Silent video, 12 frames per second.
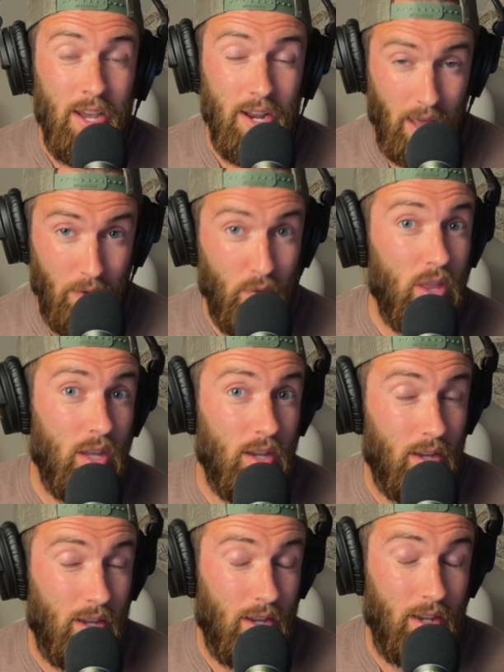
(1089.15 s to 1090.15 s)
And I really,
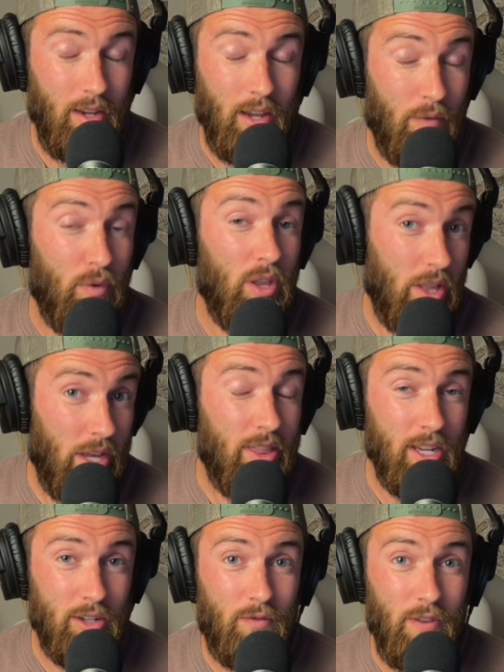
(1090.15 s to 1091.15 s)
I really like
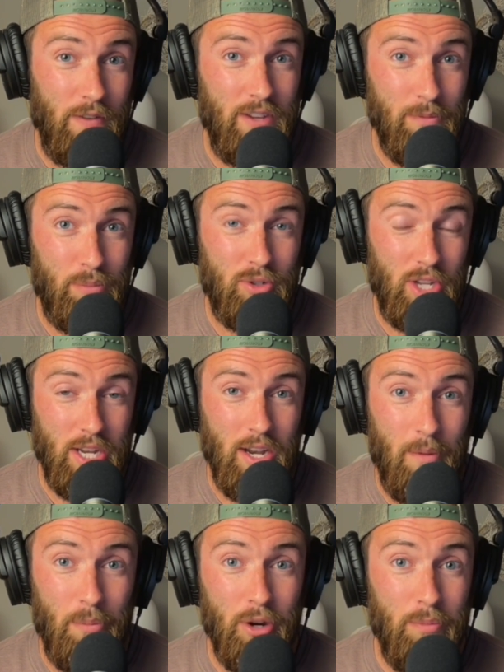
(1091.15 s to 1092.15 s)
that fifteen percent
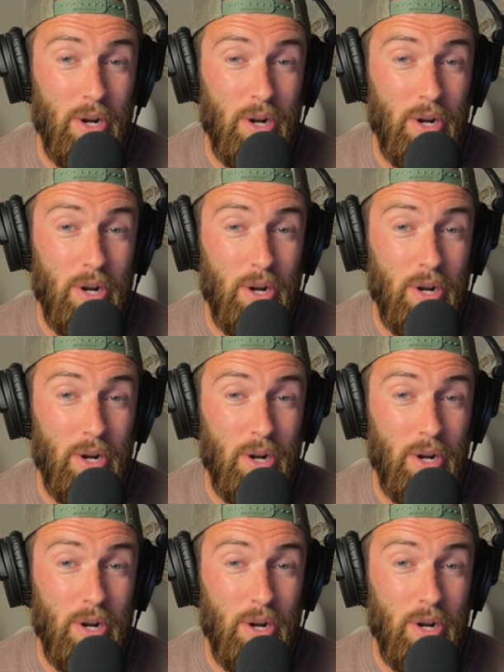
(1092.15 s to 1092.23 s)
number,